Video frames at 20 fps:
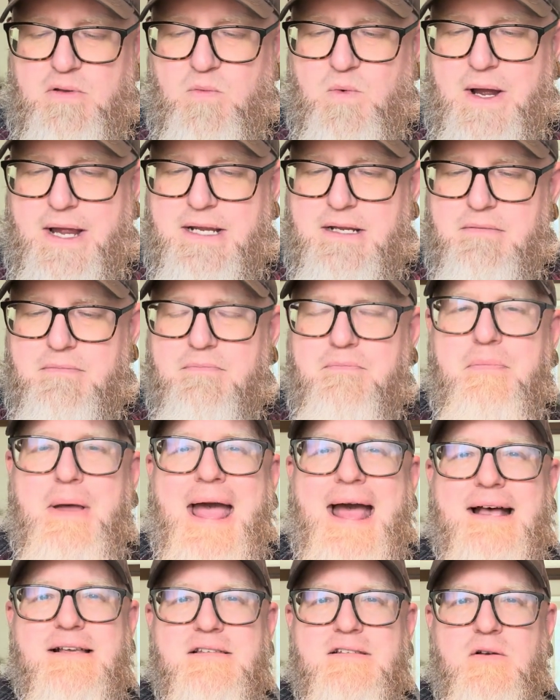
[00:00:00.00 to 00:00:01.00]
White
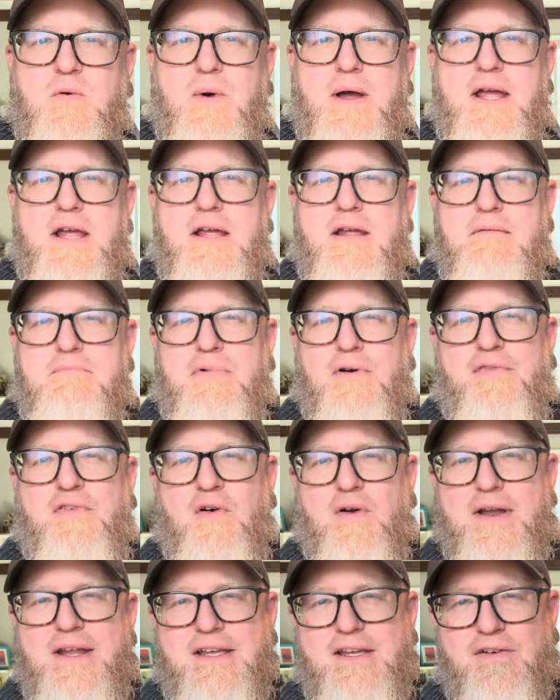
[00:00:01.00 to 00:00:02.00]
passed away
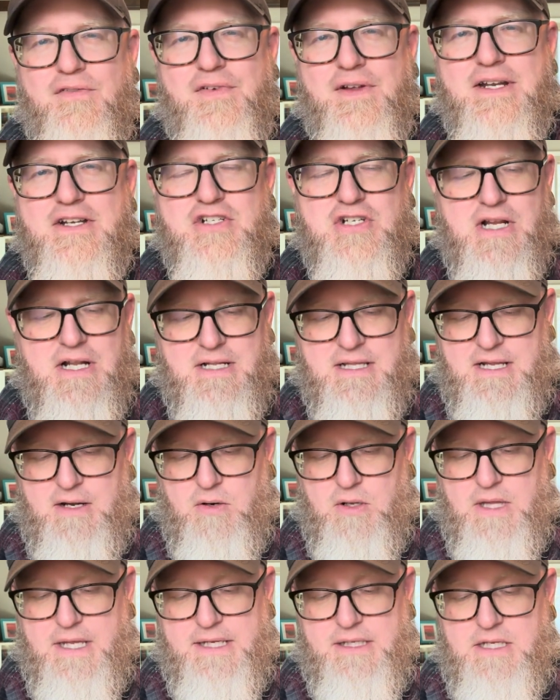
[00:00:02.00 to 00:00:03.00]
before he could finish it. And they
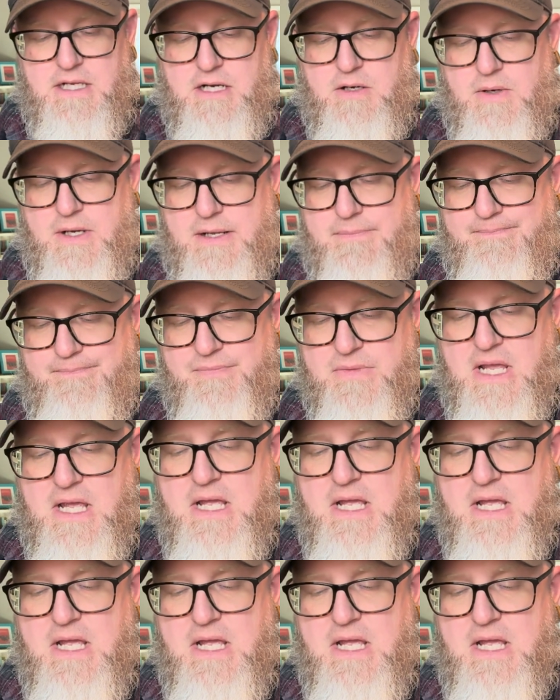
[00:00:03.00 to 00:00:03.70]
were like, you know what?